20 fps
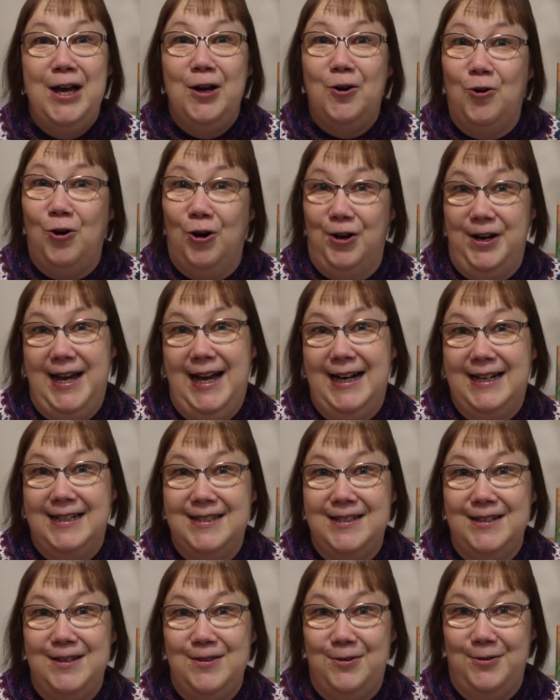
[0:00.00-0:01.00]

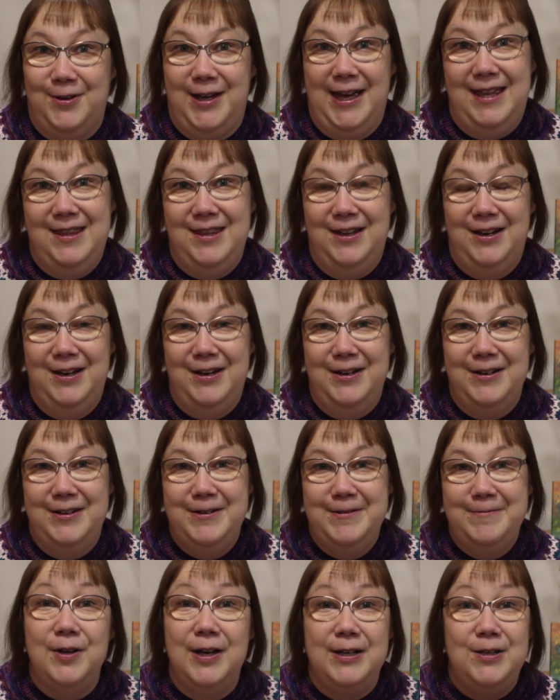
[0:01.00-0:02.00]
connect together.
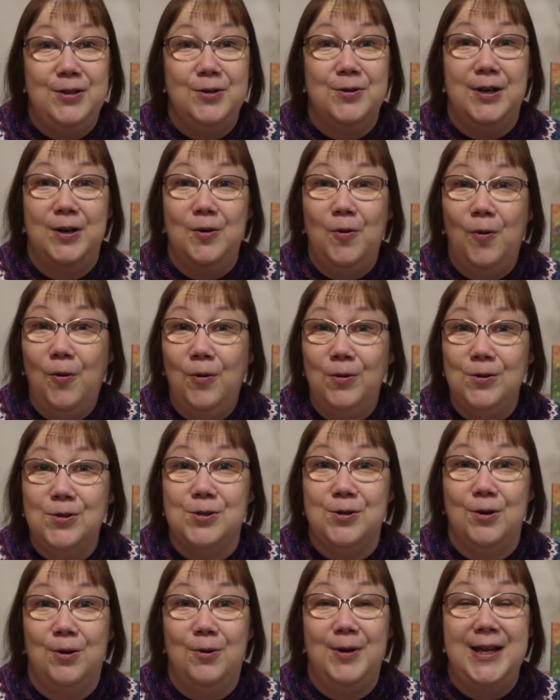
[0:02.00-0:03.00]
And you can
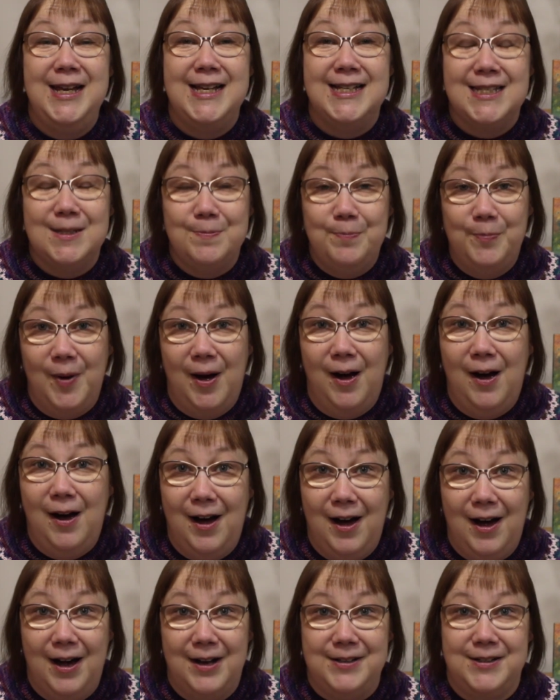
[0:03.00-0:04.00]
also
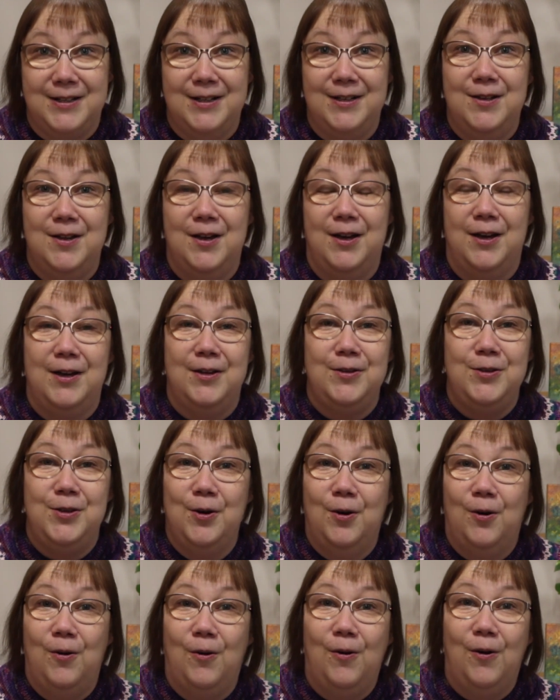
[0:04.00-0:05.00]
expand
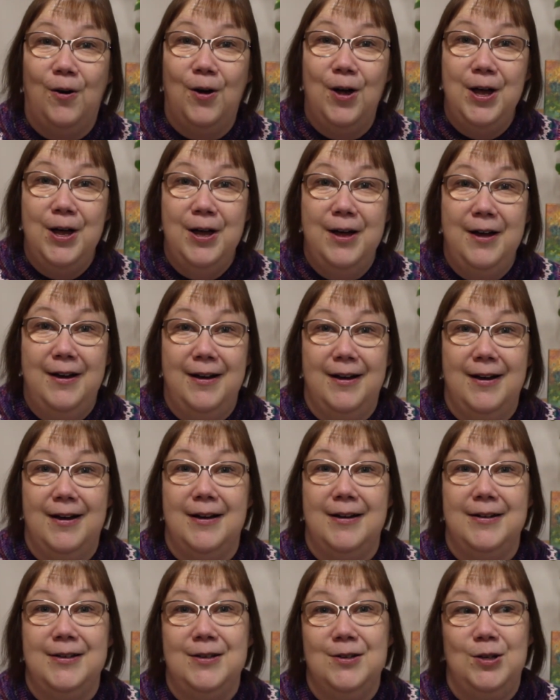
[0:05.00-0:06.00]
your
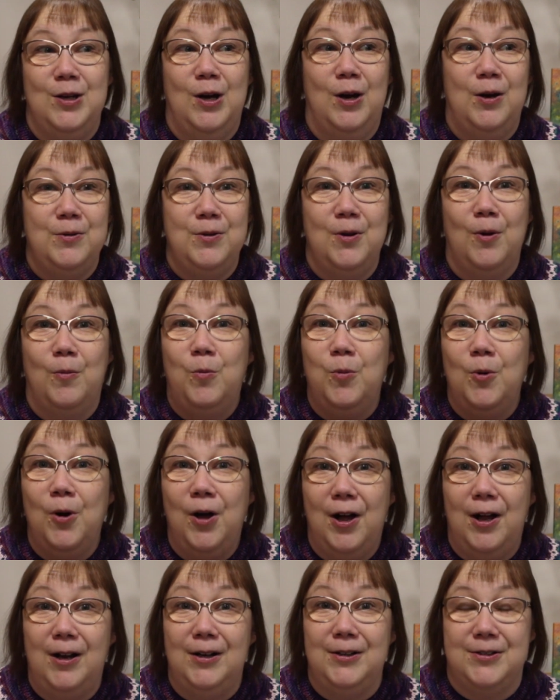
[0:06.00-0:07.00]

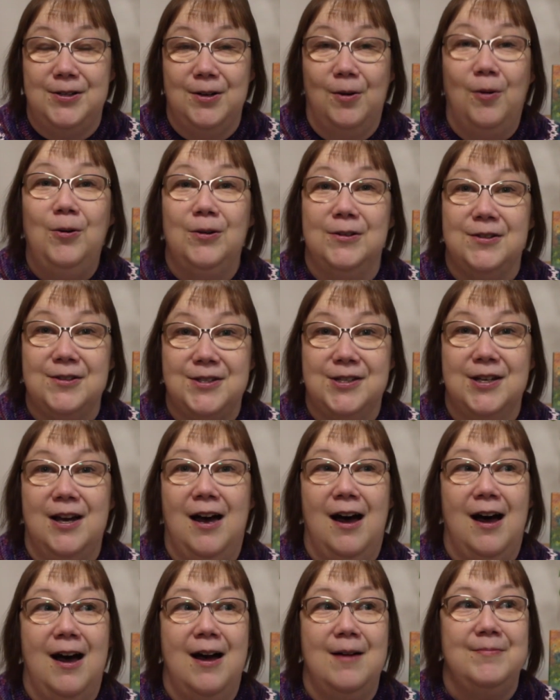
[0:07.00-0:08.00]
world all the
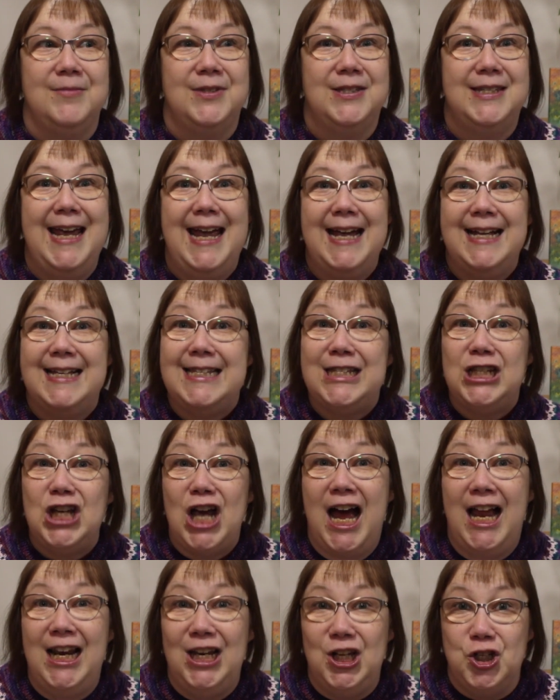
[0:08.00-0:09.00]
time. Take
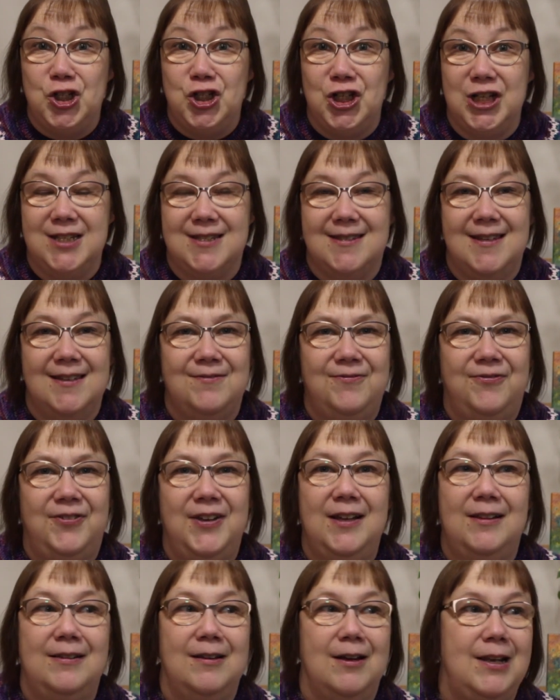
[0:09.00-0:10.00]
challenges that
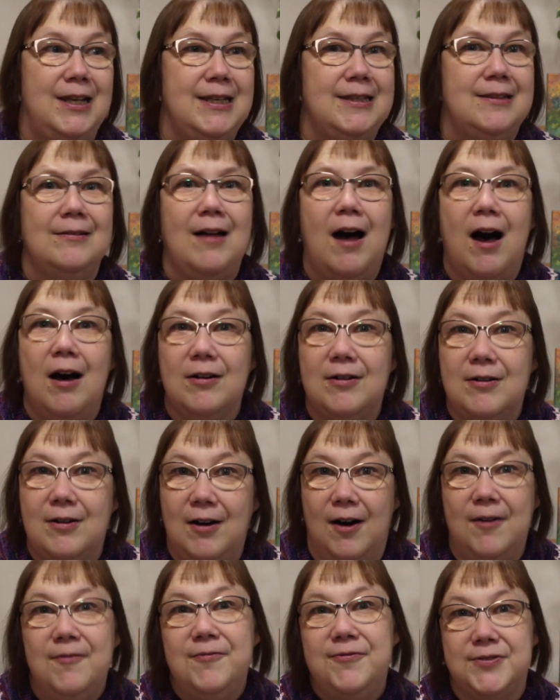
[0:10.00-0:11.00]
feel a little
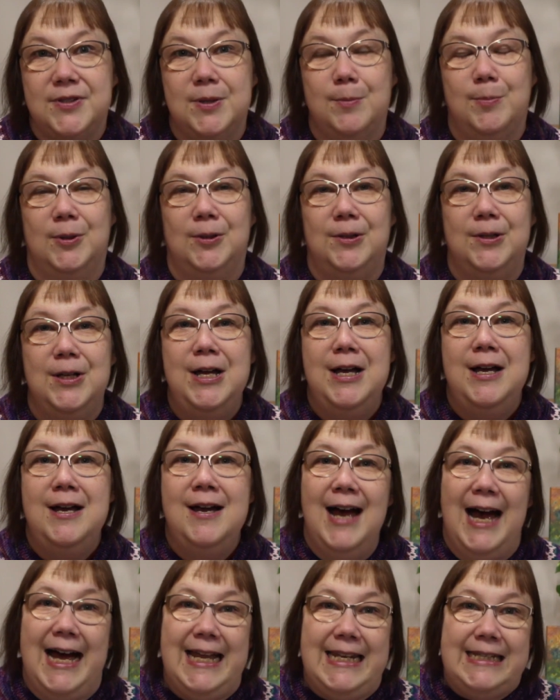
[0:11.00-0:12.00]
uncomfortable
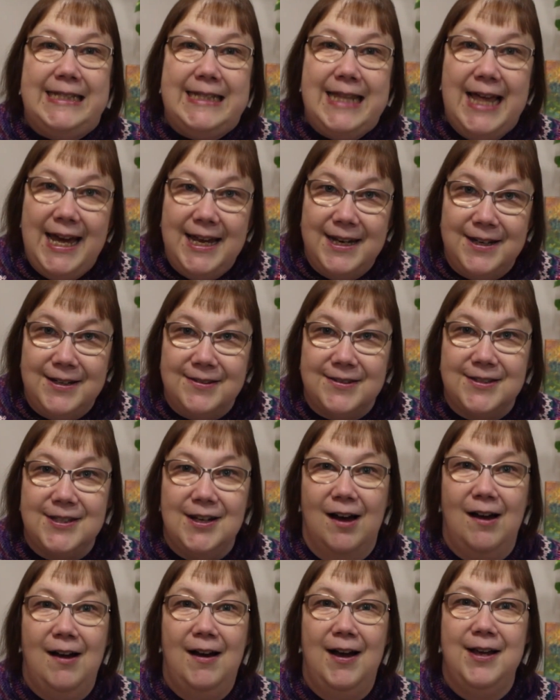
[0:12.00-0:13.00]
and then
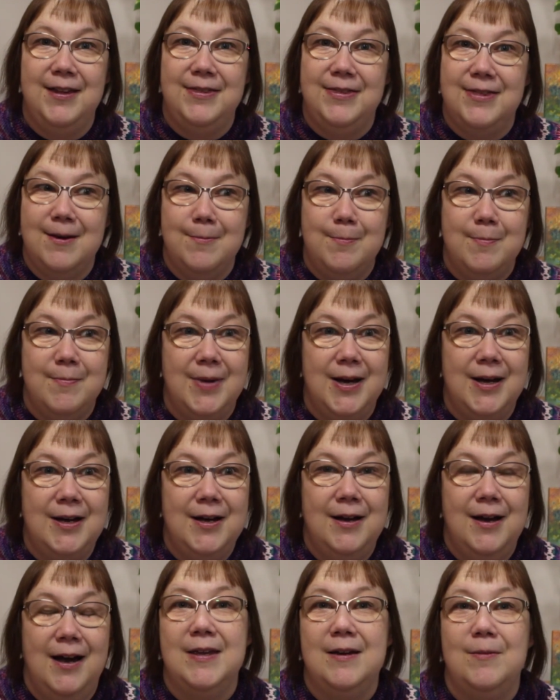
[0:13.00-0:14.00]
tie them
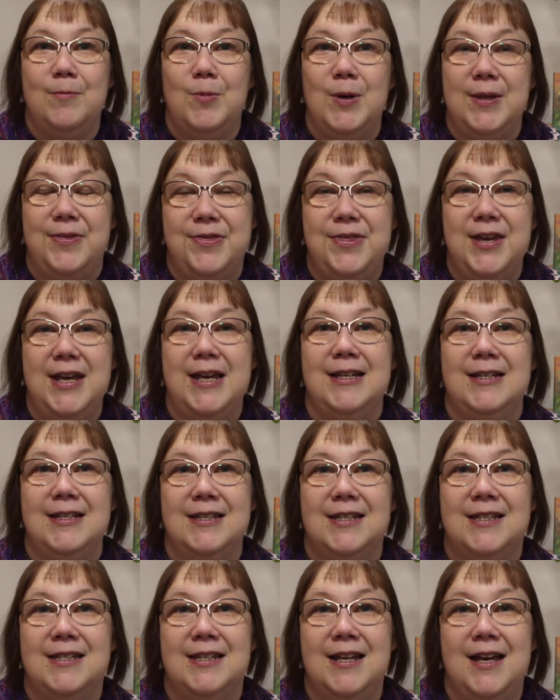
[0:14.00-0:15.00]
with
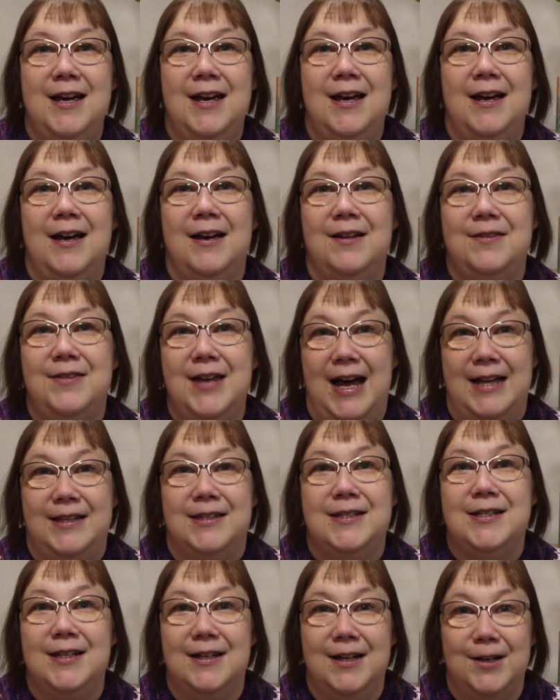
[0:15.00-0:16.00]
things
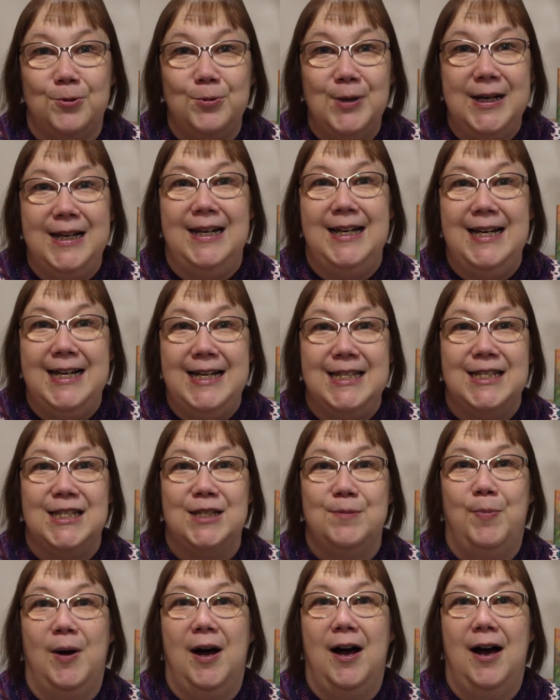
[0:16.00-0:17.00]
that really
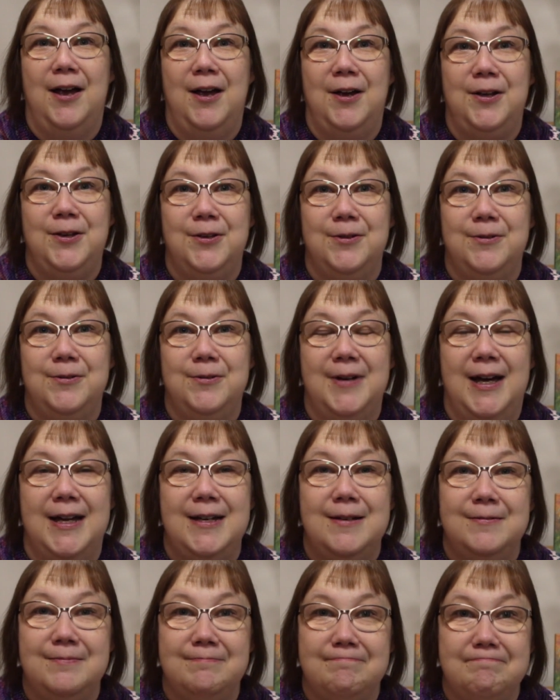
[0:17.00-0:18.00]
inspire you
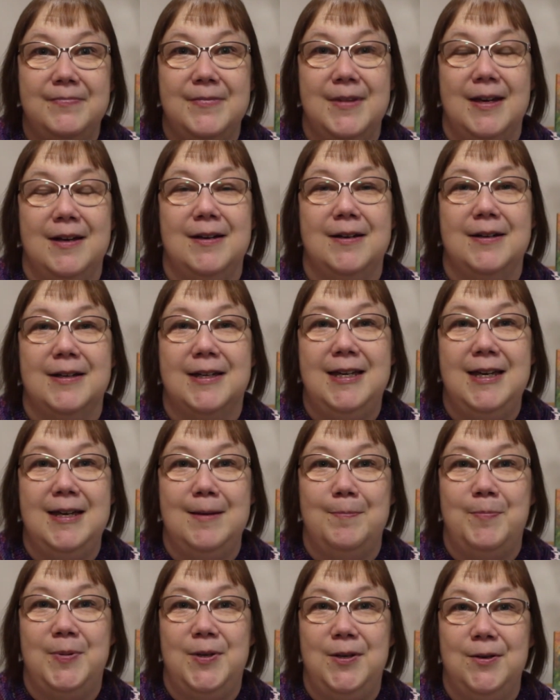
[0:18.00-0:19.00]
and
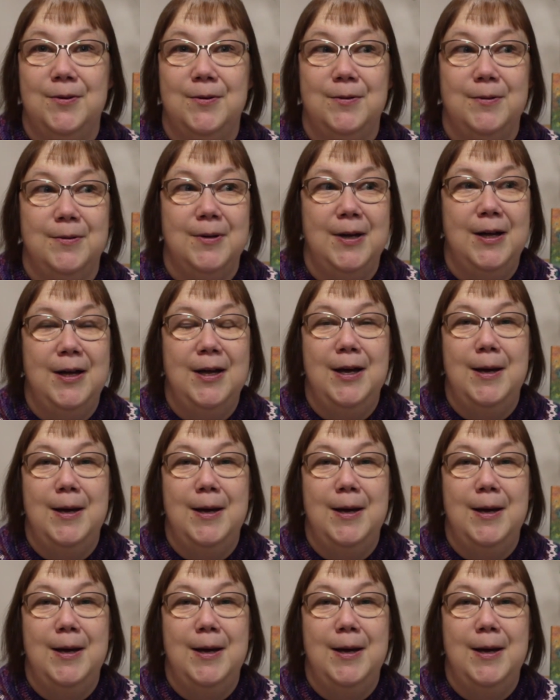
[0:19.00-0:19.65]
keep you